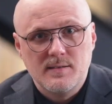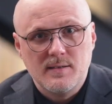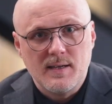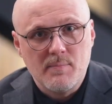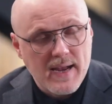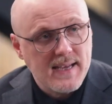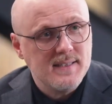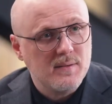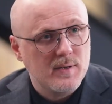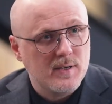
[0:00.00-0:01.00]

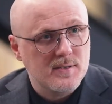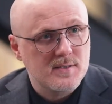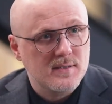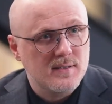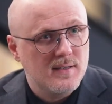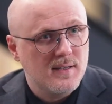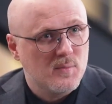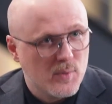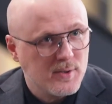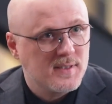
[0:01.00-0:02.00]
amazing, because in
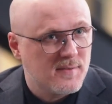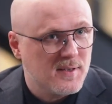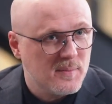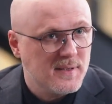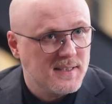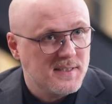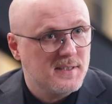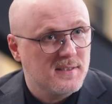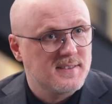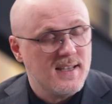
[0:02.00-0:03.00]
product development,
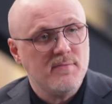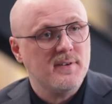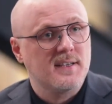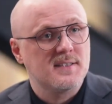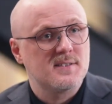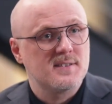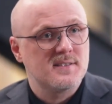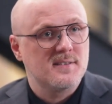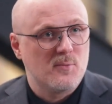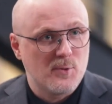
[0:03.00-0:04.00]
until something
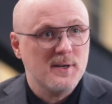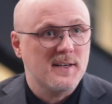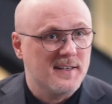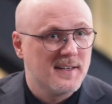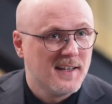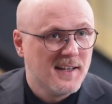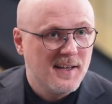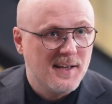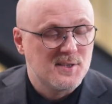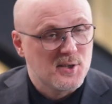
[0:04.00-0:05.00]
is working,
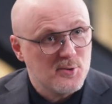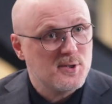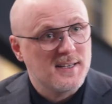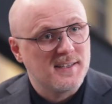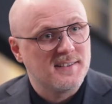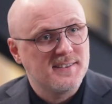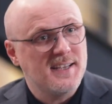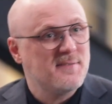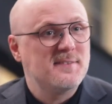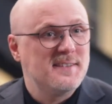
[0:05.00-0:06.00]
it's usually
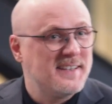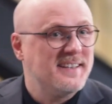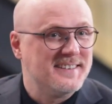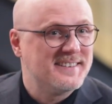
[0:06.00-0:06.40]
10-15 years.